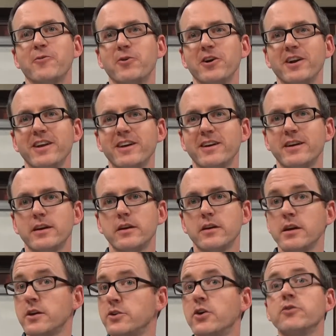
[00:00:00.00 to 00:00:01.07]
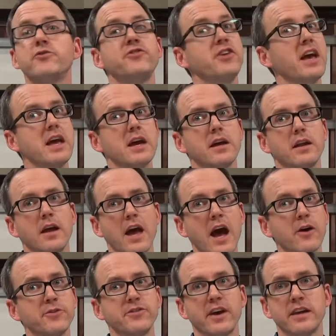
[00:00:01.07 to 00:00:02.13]
word, Well, Yeah, don't say it
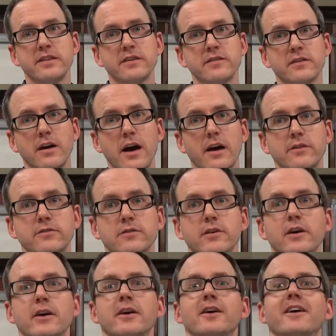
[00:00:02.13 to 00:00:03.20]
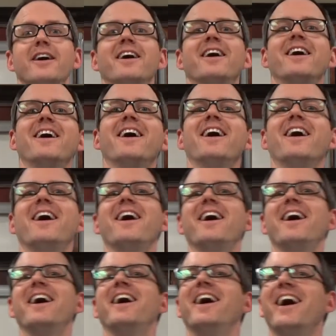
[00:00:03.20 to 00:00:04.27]
outside this class.
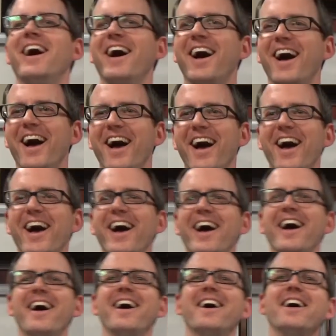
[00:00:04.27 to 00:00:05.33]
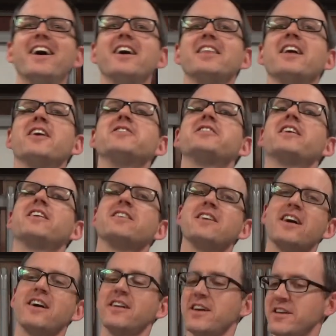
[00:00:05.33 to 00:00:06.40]
that's how I would use it. That's how,
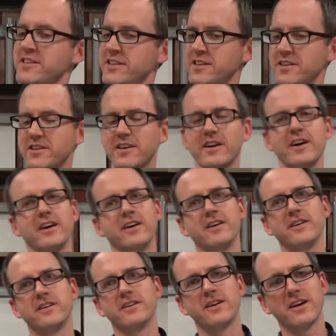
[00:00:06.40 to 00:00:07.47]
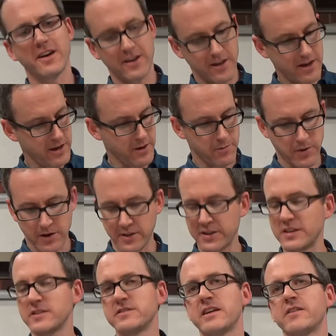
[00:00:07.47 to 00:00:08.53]
yeah, and uh,
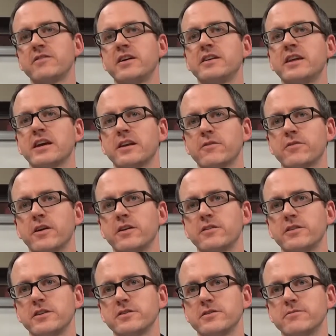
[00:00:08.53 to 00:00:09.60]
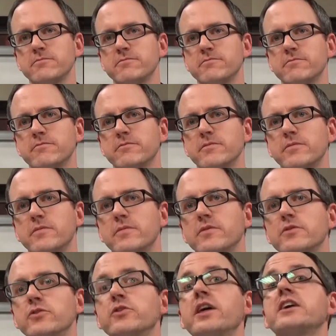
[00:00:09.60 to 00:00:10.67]
apparently it doesn't have that negative connotation. Okay.
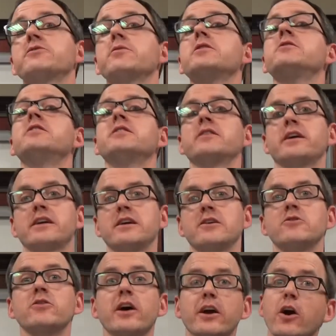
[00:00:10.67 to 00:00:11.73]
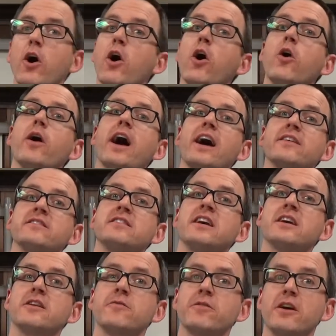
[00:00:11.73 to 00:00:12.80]
So that's why you didn't like it. You're like, oh, it has a
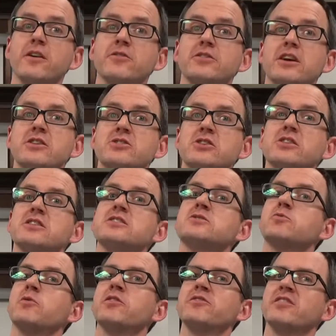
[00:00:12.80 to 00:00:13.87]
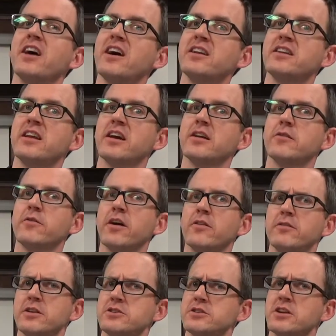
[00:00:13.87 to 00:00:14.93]
negative connotation. This was not a negative
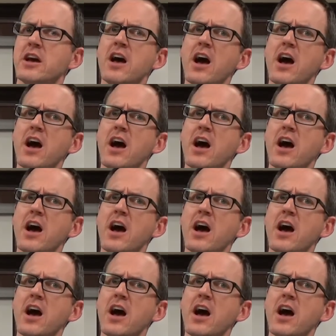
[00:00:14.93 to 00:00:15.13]
connotation.